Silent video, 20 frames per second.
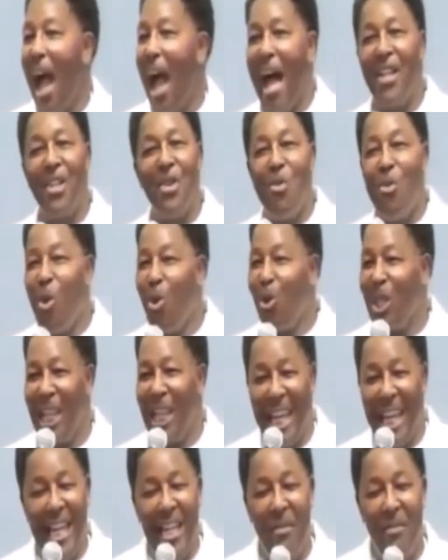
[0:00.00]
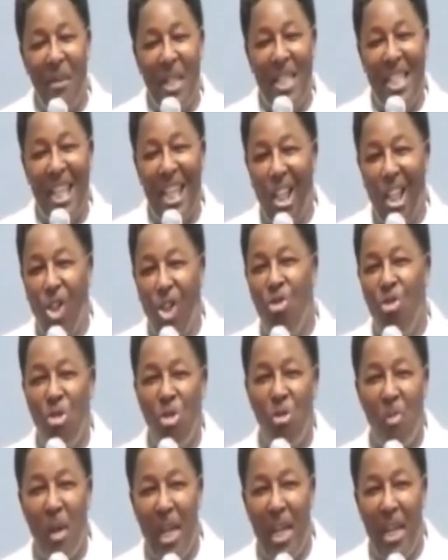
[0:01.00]
I don't want the enemy to
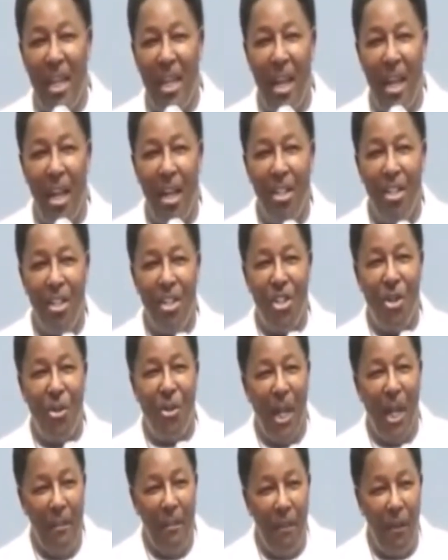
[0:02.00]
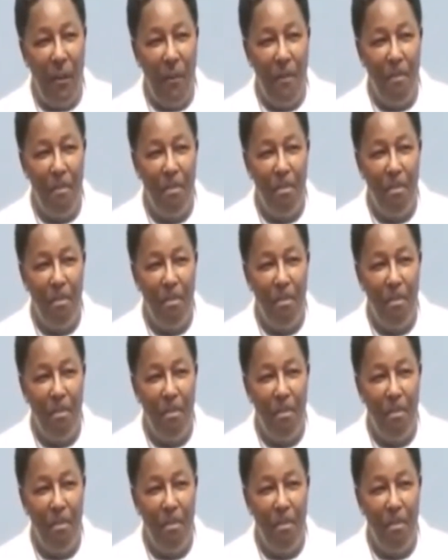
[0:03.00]
use me to do evil.